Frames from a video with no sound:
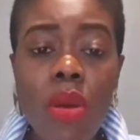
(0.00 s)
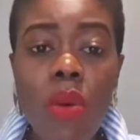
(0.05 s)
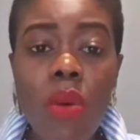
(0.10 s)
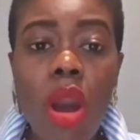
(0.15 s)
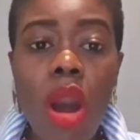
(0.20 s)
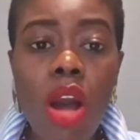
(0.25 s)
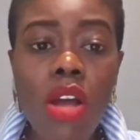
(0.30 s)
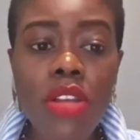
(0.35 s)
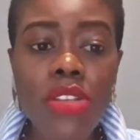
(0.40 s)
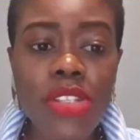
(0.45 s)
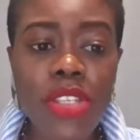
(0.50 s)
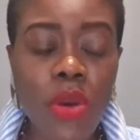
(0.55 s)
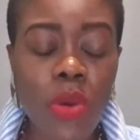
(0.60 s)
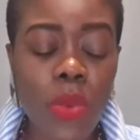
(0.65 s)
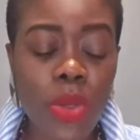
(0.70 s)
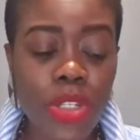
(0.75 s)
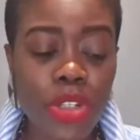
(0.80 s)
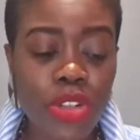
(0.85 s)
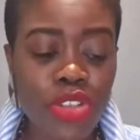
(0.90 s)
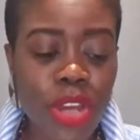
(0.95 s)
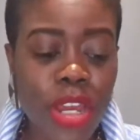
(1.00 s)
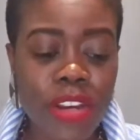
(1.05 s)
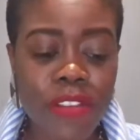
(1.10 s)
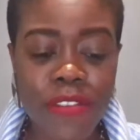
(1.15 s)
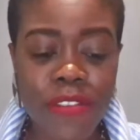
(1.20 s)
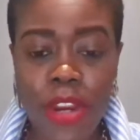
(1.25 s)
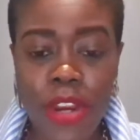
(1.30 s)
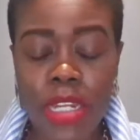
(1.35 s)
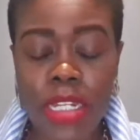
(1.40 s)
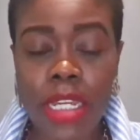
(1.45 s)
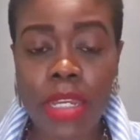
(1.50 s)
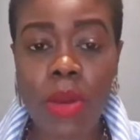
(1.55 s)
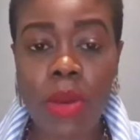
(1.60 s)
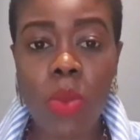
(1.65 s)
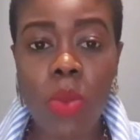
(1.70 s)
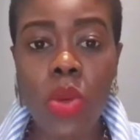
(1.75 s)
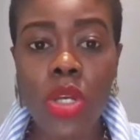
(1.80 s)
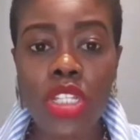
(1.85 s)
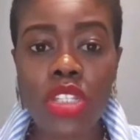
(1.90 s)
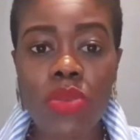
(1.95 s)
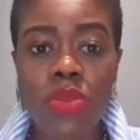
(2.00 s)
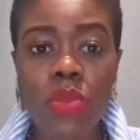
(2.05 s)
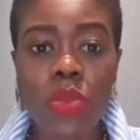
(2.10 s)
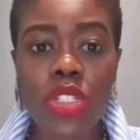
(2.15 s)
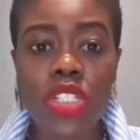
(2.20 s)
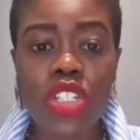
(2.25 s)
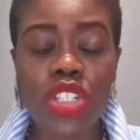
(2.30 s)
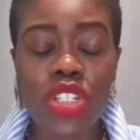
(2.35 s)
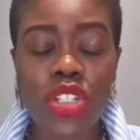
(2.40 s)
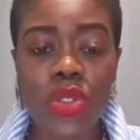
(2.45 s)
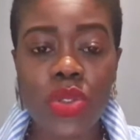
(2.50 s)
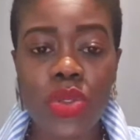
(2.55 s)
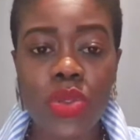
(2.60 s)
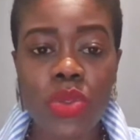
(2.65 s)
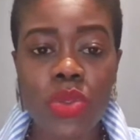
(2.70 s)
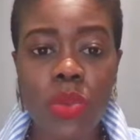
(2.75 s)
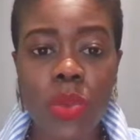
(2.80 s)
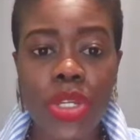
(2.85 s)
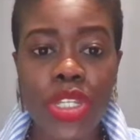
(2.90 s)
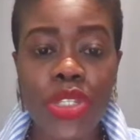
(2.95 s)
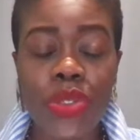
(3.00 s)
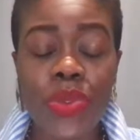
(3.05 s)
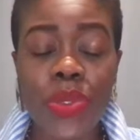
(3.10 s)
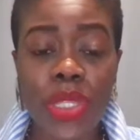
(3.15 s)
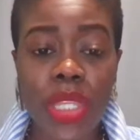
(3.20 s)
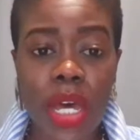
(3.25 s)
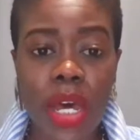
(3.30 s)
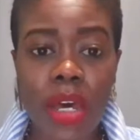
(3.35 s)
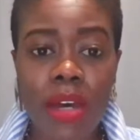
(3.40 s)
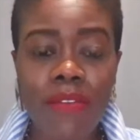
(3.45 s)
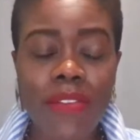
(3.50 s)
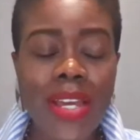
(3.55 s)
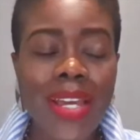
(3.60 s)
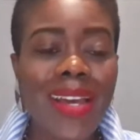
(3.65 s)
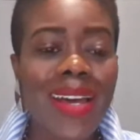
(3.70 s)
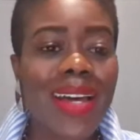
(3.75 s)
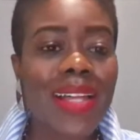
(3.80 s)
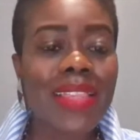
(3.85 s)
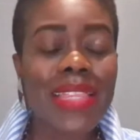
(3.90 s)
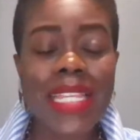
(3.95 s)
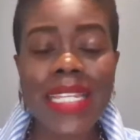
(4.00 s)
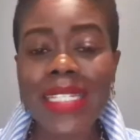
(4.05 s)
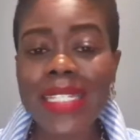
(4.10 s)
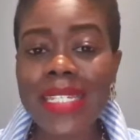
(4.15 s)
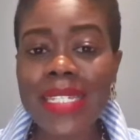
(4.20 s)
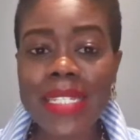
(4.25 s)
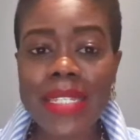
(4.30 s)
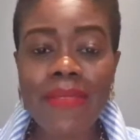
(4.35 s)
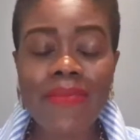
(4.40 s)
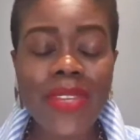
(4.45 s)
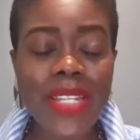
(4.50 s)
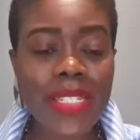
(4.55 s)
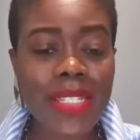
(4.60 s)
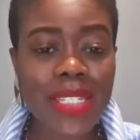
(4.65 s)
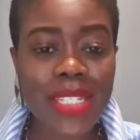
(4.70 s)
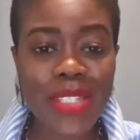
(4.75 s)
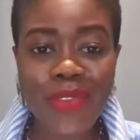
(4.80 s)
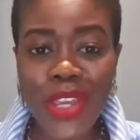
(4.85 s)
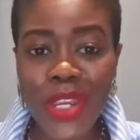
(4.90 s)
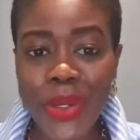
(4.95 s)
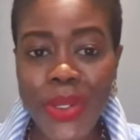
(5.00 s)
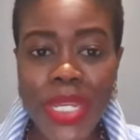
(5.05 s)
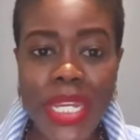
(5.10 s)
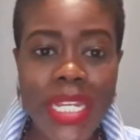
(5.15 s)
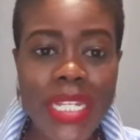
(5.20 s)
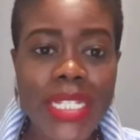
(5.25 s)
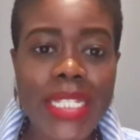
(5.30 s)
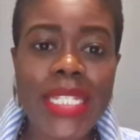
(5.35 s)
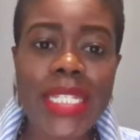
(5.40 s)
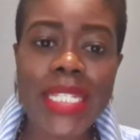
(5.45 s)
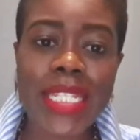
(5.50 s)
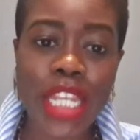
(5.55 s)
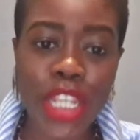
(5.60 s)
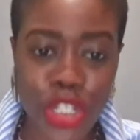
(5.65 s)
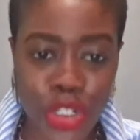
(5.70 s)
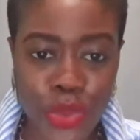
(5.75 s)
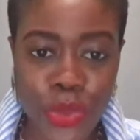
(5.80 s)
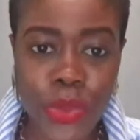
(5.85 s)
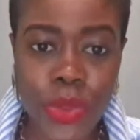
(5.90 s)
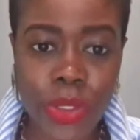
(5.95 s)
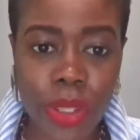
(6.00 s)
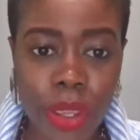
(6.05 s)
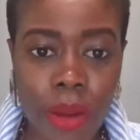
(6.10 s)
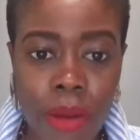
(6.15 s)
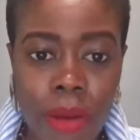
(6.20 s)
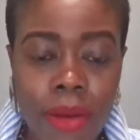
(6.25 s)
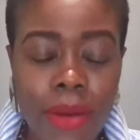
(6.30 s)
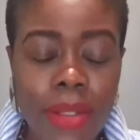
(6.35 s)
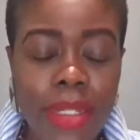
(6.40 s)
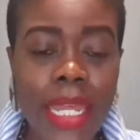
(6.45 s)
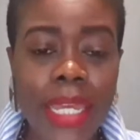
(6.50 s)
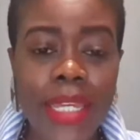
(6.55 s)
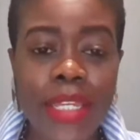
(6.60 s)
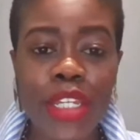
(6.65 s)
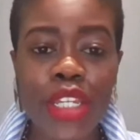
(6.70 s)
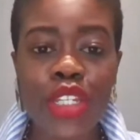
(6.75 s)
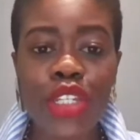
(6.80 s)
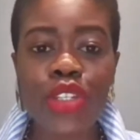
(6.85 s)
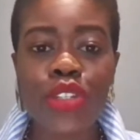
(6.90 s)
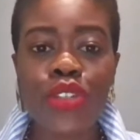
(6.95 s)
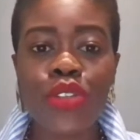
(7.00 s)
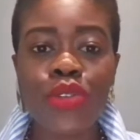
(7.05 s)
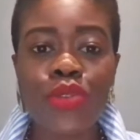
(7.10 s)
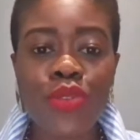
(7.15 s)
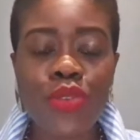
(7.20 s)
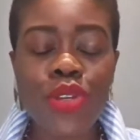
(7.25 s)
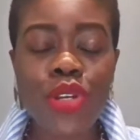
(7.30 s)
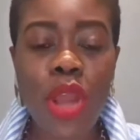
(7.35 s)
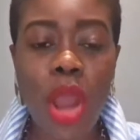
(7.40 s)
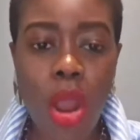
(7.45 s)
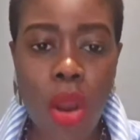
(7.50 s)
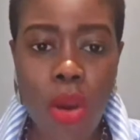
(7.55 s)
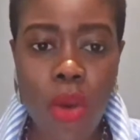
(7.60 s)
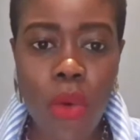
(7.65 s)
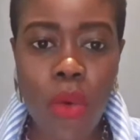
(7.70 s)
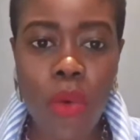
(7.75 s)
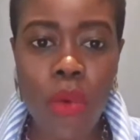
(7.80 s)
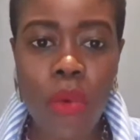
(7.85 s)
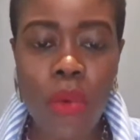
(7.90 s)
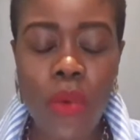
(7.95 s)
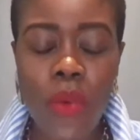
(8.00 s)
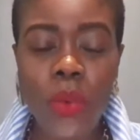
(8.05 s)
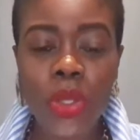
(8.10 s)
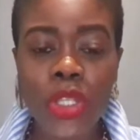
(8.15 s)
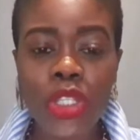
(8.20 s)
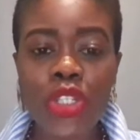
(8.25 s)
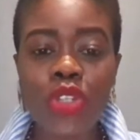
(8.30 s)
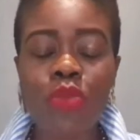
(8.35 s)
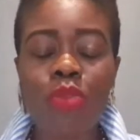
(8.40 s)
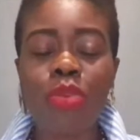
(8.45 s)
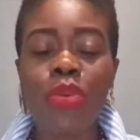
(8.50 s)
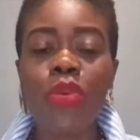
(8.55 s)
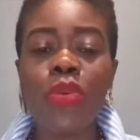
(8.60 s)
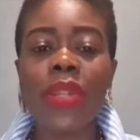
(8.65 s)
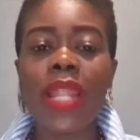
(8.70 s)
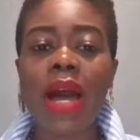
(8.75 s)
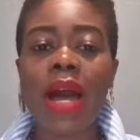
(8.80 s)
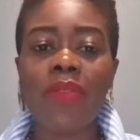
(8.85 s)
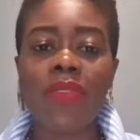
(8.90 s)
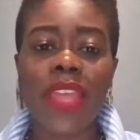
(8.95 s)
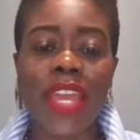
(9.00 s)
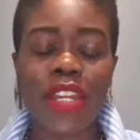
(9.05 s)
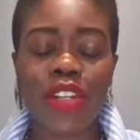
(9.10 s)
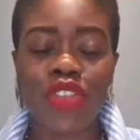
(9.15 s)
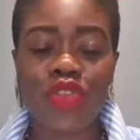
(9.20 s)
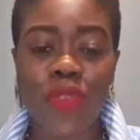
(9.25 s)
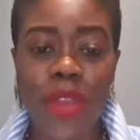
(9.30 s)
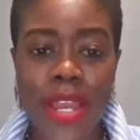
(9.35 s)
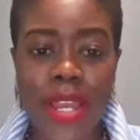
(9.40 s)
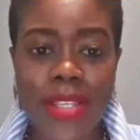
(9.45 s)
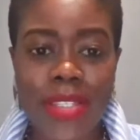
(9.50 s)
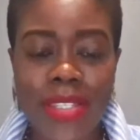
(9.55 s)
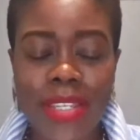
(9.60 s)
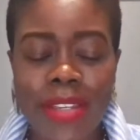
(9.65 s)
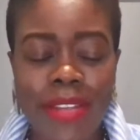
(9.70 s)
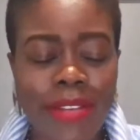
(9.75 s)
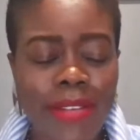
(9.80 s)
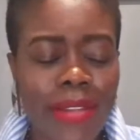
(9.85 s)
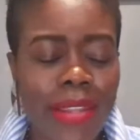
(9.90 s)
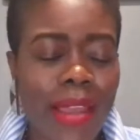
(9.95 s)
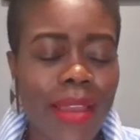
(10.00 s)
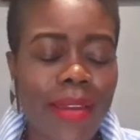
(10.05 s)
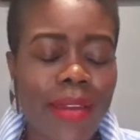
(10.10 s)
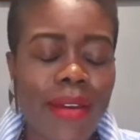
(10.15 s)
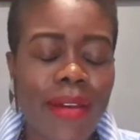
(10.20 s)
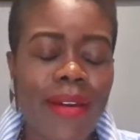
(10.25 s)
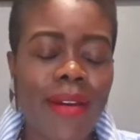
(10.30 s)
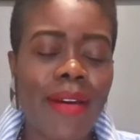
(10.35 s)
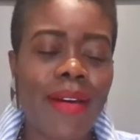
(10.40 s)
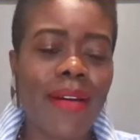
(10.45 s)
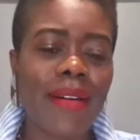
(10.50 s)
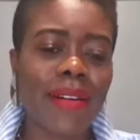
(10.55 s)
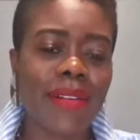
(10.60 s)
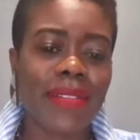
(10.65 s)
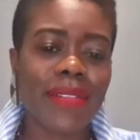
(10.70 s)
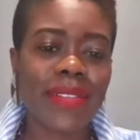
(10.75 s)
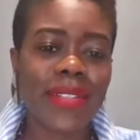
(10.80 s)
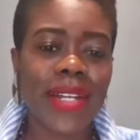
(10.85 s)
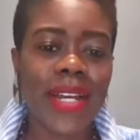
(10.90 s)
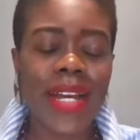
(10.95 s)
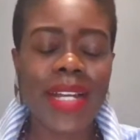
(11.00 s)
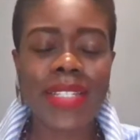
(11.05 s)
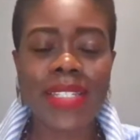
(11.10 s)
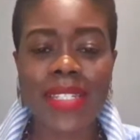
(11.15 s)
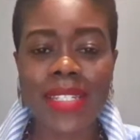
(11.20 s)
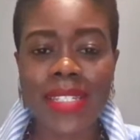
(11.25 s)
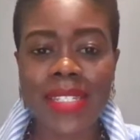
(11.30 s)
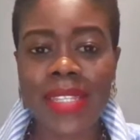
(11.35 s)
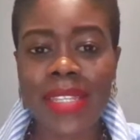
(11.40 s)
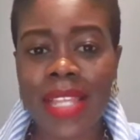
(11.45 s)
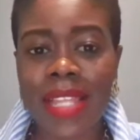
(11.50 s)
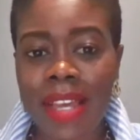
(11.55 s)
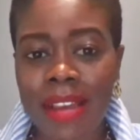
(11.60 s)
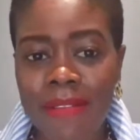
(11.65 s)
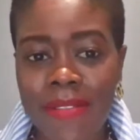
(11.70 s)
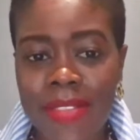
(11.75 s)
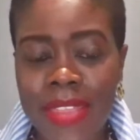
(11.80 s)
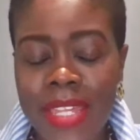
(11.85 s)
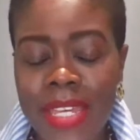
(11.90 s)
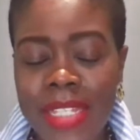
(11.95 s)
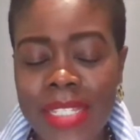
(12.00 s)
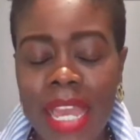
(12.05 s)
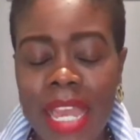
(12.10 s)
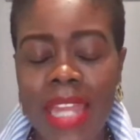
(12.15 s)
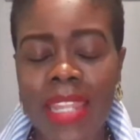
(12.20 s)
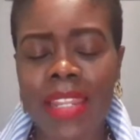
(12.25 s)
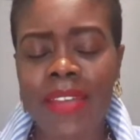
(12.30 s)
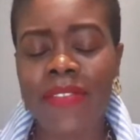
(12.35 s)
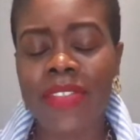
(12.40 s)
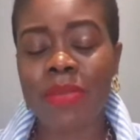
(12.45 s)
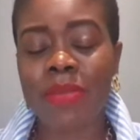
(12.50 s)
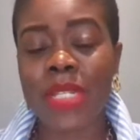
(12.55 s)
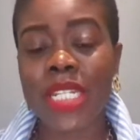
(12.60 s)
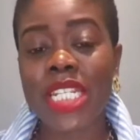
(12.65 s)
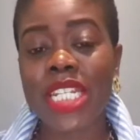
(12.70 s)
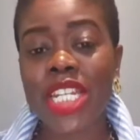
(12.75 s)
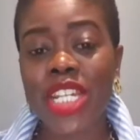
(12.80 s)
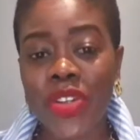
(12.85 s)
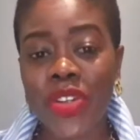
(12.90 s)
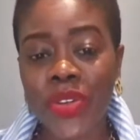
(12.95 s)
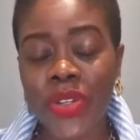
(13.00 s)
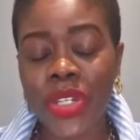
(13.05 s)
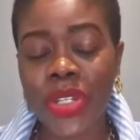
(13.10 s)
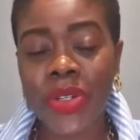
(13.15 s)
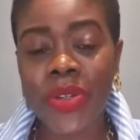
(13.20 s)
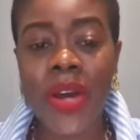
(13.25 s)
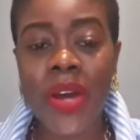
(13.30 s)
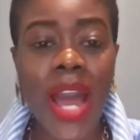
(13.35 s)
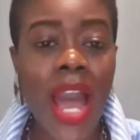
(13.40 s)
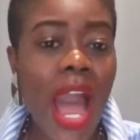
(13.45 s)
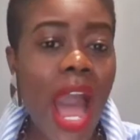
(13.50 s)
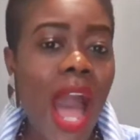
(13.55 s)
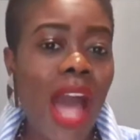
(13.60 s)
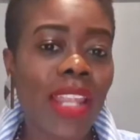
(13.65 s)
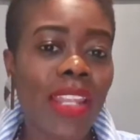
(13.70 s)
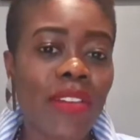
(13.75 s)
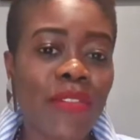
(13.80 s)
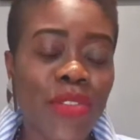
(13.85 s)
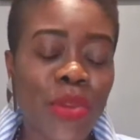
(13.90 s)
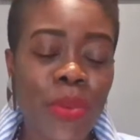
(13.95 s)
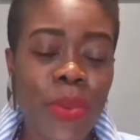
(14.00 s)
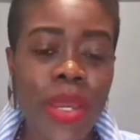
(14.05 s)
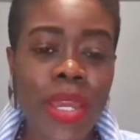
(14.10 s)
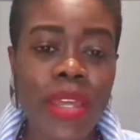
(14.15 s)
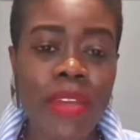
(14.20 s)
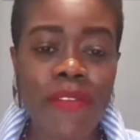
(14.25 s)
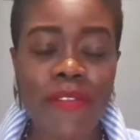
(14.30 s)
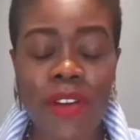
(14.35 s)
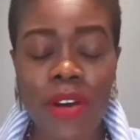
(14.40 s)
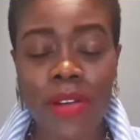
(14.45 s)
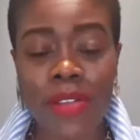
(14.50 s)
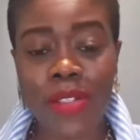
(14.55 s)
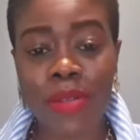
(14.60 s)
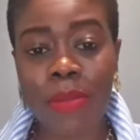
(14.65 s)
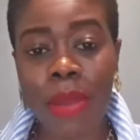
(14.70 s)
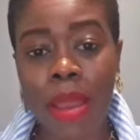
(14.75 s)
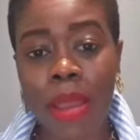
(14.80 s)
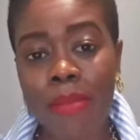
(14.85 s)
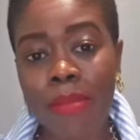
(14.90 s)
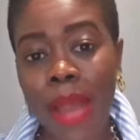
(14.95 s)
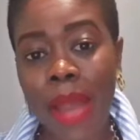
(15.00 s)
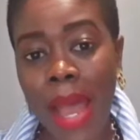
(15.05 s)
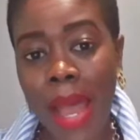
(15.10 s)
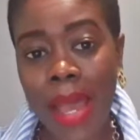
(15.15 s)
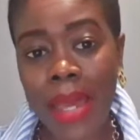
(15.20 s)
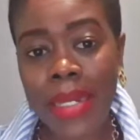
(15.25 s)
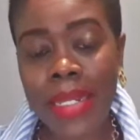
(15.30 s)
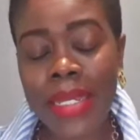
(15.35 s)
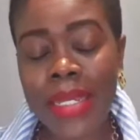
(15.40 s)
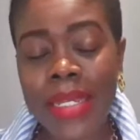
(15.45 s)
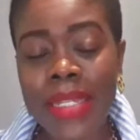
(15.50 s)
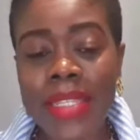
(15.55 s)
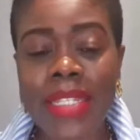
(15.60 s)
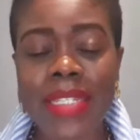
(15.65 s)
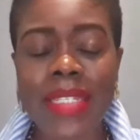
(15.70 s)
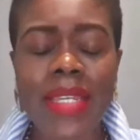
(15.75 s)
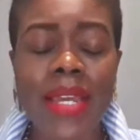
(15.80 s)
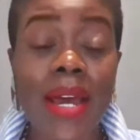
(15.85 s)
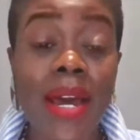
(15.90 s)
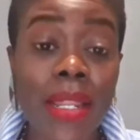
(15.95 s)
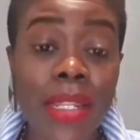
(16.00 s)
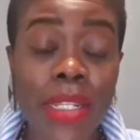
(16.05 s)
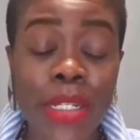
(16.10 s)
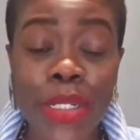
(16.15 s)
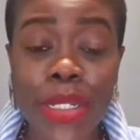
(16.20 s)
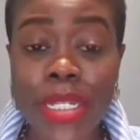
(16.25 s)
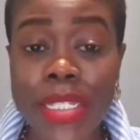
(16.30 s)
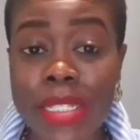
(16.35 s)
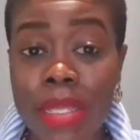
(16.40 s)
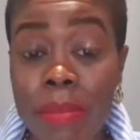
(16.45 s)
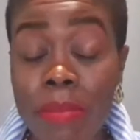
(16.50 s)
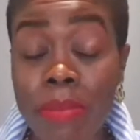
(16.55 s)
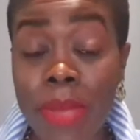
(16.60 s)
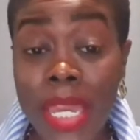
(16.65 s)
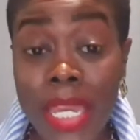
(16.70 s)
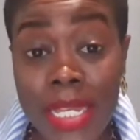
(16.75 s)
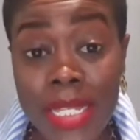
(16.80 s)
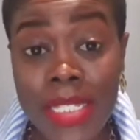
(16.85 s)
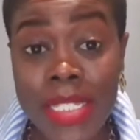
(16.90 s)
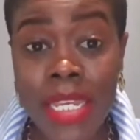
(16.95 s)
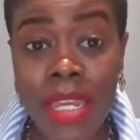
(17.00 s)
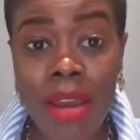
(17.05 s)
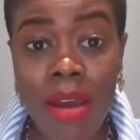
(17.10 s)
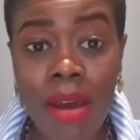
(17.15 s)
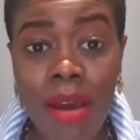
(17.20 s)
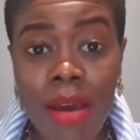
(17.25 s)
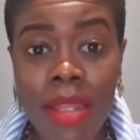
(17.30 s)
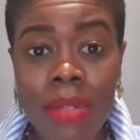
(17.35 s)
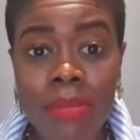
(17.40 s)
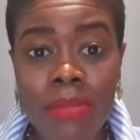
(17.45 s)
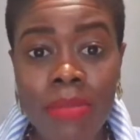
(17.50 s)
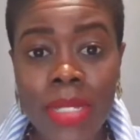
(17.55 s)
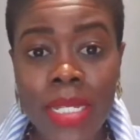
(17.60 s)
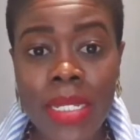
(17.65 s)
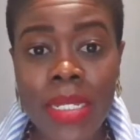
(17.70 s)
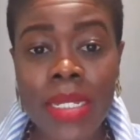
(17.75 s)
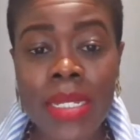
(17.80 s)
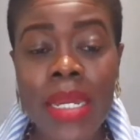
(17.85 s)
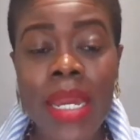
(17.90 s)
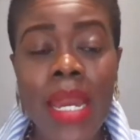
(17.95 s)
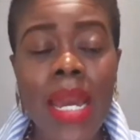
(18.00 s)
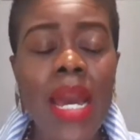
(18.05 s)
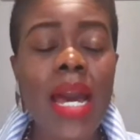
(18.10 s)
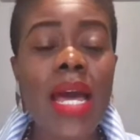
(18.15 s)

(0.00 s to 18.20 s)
Also when you're trying to figure out like what you love, this is very instinctual, y'all. Like, when you pull out that dress and you're like, oh, I just love this. I love the material. I love the way it falls on my body. This color is amazing on me.